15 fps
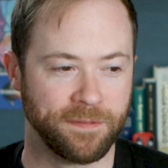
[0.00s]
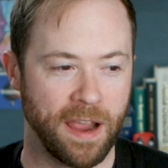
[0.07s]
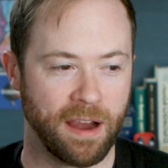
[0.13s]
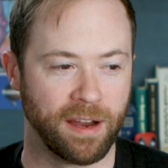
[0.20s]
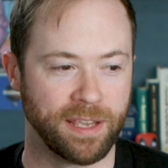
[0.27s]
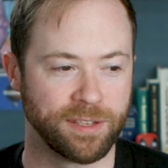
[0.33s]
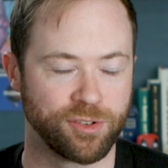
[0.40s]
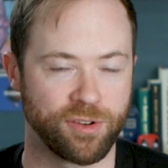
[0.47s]

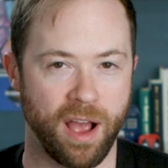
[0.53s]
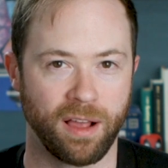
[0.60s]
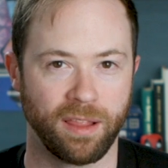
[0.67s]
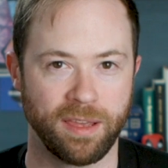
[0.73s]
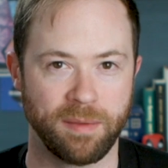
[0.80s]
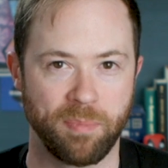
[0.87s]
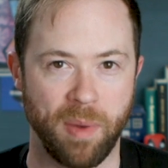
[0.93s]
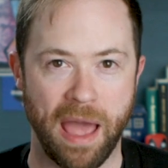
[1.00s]
very
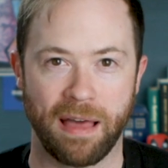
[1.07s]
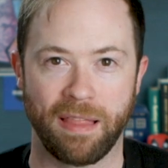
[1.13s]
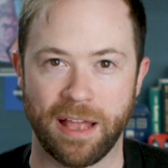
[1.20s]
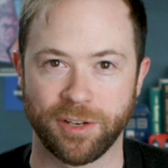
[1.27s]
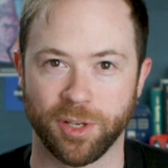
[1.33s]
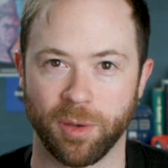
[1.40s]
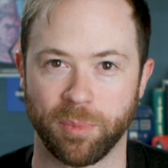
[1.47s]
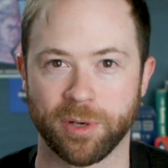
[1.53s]
strongly
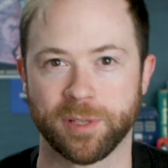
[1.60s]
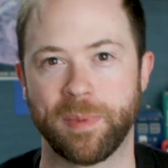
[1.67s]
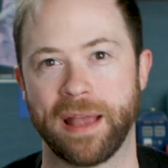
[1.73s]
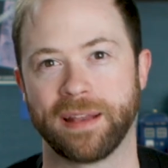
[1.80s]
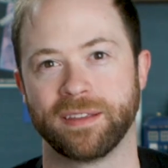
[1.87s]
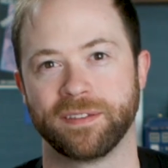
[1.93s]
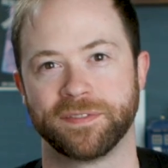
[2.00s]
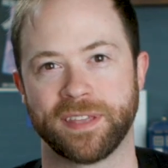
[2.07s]
biological
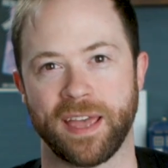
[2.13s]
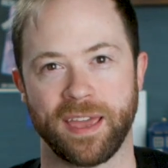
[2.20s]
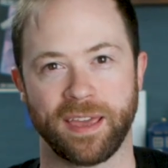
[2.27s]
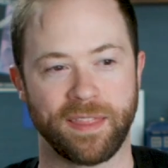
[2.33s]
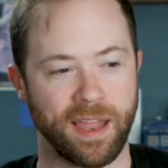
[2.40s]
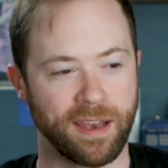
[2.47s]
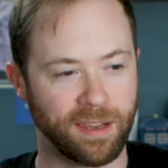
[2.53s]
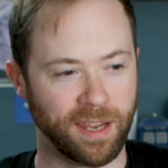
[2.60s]
perspective,
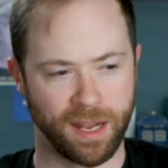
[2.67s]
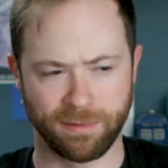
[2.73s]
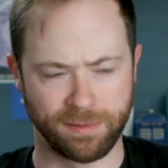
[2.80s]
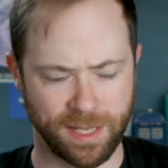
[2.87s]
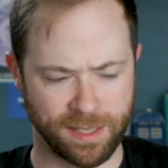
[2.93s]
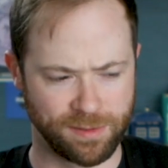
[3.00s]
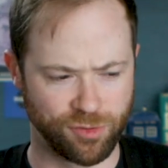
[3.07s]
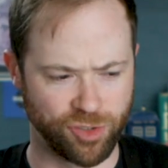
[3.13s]
saying that, you know,
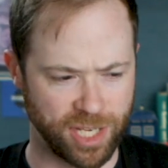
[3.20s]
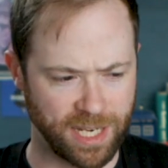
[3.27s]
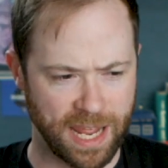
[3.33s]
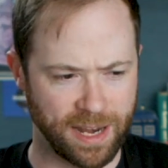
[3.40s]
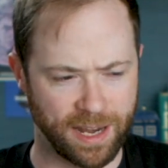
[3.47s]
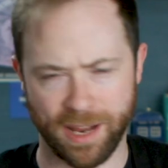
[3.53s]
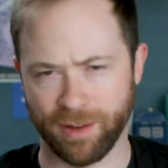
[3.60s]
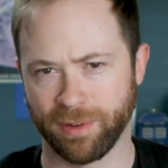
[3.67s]
does gene
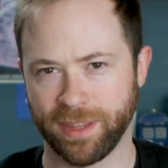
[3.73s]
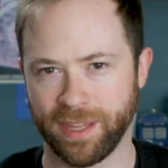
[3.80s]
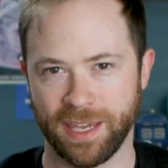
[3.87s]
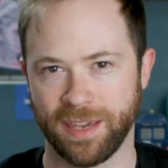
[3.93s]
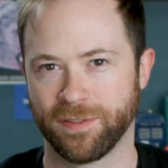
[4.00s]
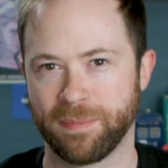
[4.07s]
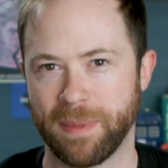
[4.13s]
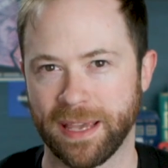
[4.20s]
editing really
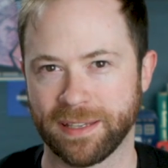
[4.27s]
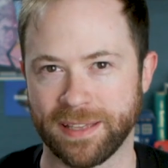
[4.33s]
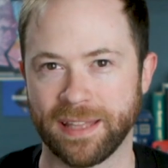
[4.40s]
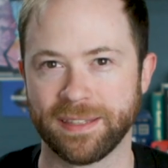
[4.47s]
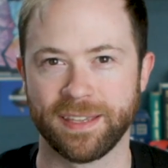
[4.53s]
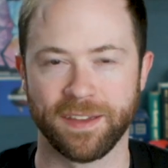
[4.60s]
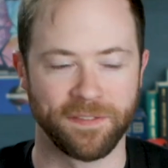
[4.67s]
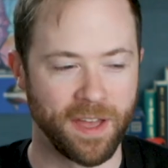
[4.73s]
even make
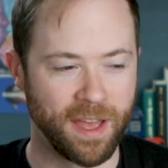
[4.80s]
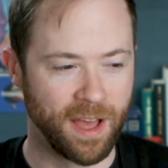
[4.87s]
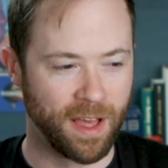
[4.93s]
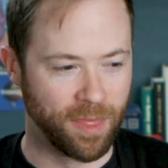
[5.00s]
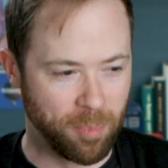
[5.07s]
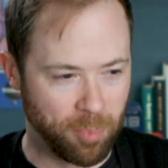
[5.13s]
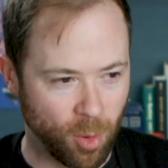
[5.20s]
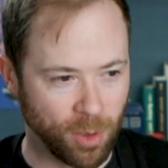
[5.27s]
sense if
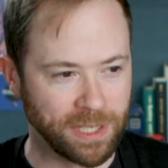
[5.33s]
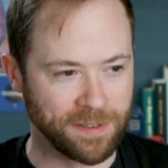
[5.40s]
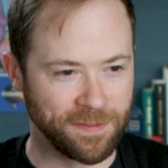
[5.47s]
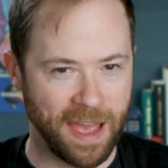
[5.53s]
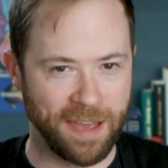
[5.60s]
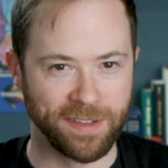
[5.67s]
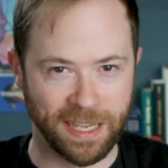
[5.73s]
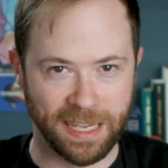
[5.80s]
the point of
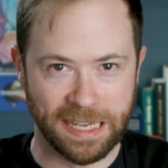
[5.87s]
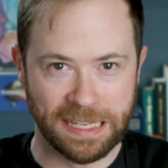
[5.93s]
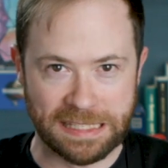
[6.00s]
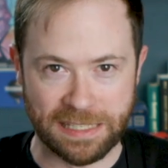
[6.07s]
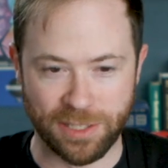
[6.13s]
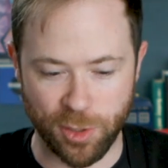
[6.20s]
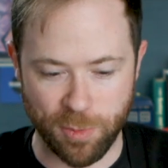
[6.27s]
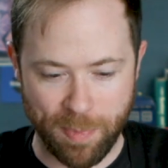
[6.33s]
having kids
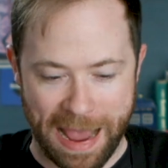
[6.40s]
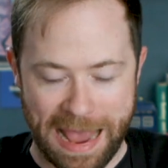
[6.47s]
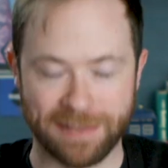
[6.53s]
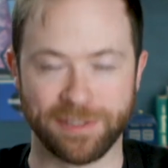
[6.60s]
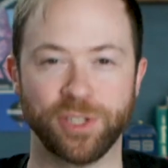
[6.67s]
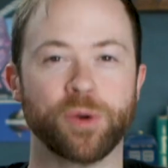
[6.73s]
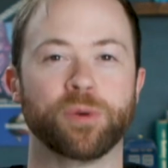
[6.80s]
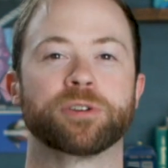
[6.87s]
is to
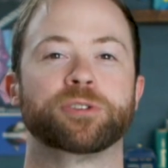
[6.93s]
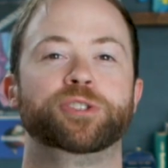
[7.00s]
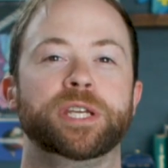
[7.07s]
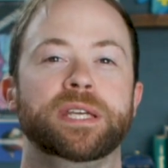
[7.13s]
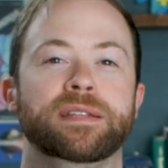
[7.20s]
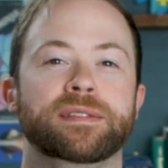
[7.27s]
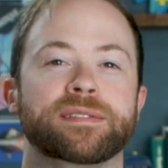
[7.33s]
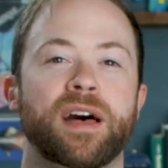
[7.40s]
pass your
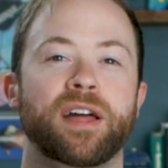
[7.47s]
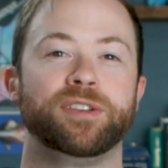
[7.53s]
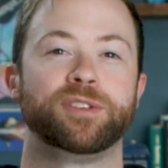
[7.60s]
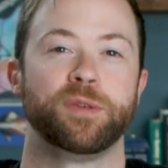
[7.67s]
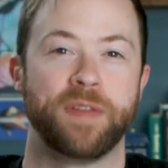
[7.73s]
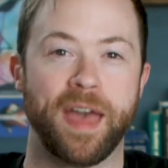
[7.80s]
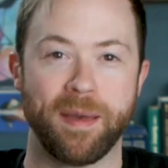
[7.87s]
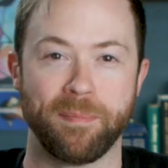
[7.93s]
genes on
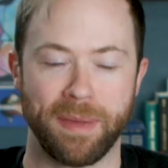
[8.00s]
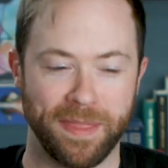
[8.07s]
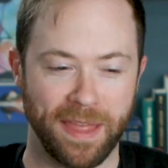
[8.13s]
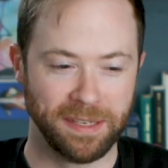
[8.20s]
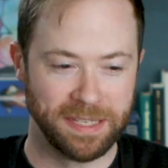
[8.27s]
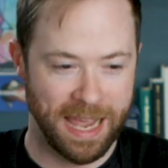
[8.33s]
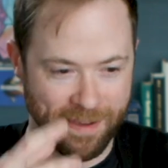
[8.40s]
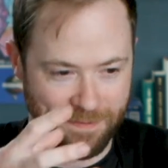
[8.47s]
to them and
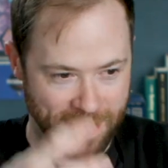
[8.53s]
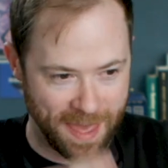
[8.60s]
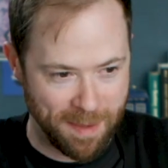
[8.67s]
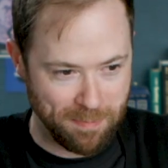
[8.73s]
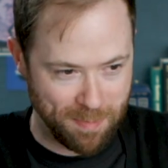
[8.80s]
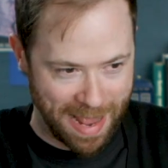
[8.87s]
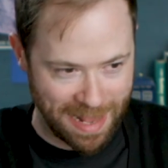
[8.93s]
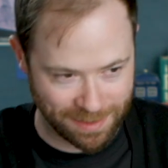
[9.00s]
then to have
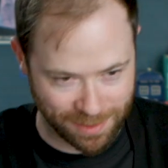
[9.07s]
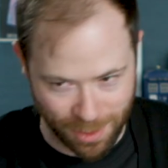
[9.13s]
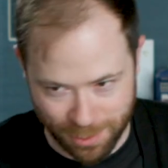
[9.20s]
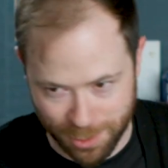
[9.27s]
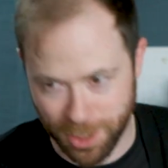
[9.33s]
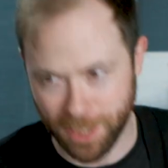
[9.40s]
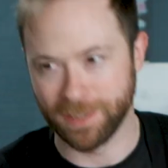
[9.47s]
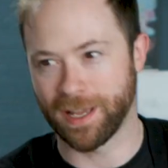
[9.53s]
them pass
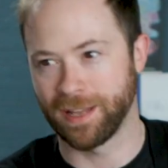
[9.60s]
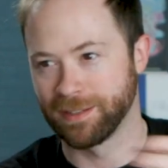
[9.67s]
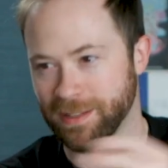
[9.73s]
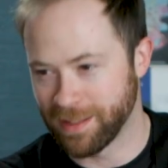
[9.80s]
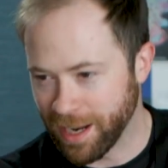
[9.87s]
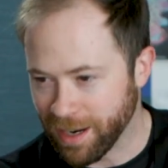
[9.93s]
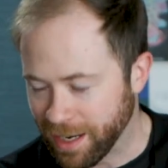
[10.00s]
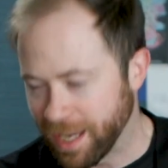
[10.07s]
those genes on to
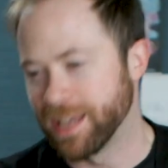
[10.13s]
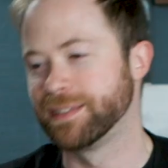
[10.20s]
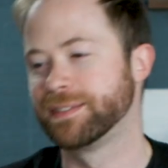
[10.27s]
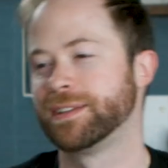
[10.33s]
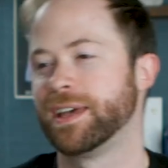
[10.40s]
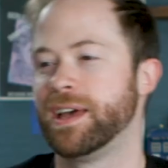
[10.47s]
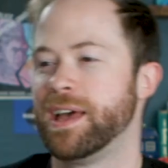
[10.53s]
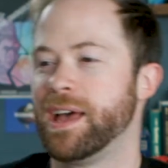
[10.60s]
their
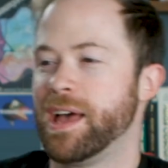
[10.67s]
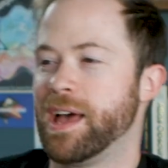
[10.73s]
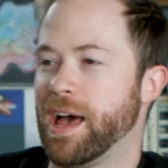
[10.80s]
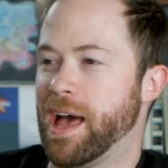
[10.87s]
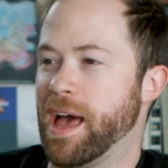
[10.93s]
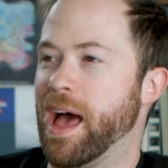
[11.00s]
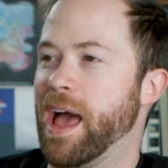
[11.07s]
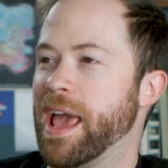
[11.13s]
kids?
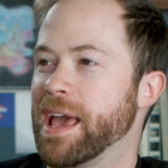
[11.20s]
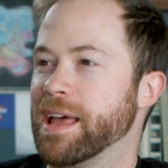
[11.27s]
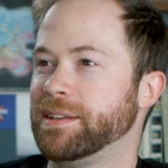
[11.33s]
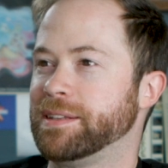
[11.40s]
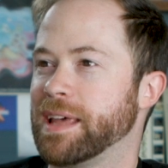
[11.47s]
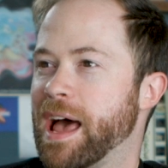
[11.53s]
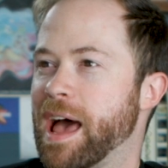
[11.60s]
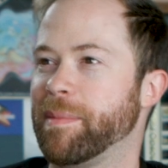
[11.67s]
Uh,
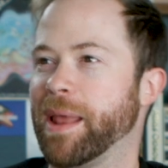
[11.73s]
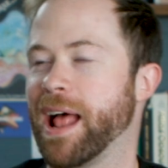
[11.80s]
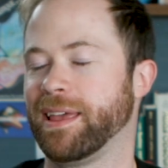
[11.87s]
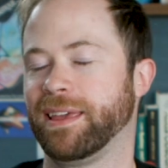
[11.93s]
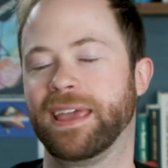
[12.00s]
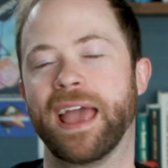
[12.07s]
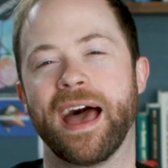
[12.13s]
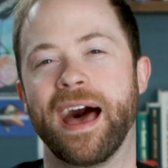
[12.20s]
and I mean,
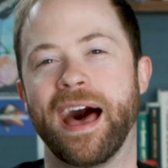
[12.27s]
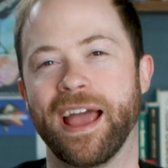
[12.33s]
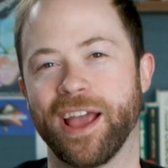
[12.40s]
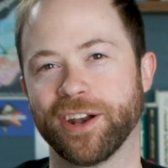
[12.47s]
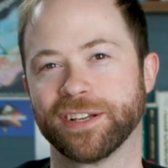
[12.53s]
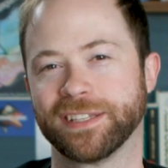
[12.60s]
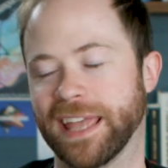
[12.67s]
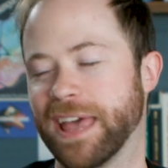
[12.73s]
yeah, I
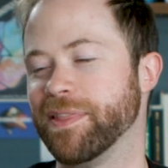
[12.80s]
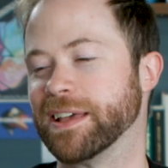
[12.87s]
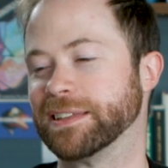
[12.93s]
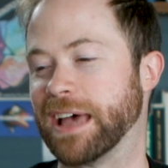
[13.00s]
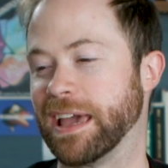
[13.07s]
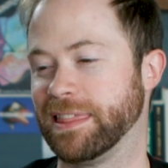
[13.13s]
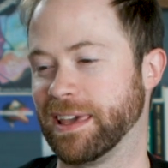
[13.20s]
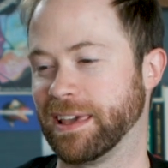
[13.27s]
understand this.
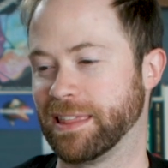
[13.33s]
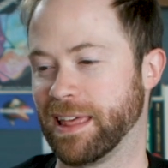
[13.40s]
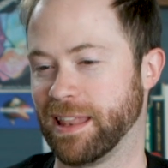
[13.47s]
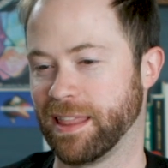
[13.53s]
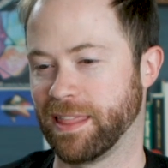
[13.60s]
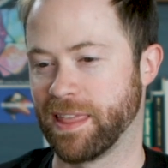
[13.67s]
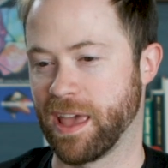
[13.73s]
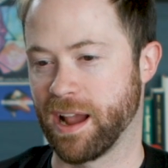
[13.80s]
I think that
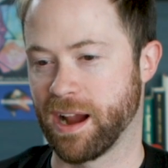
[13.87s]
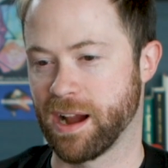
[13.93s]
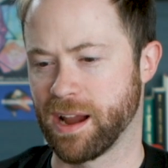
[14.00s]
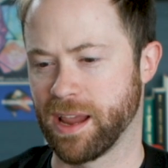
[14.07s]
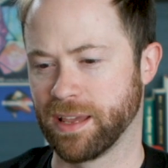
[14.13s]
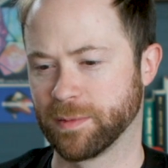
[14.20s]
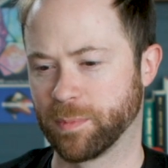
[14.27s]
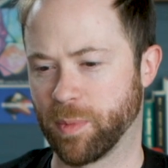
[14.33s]
there
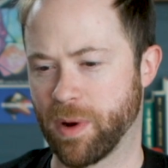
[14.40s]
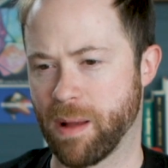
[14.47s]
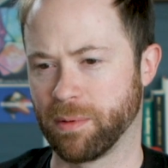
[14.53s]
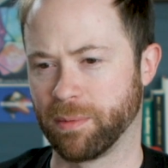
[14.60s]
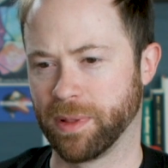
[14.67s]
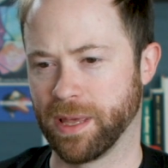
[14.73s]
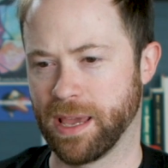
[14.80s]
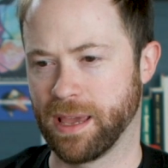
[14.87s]
is
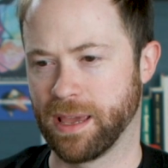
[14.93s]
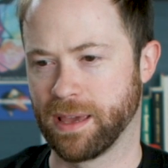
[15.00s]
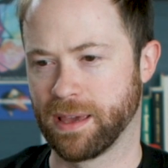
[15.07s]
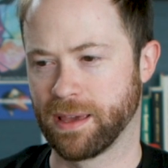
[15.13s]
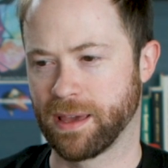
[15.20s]
probably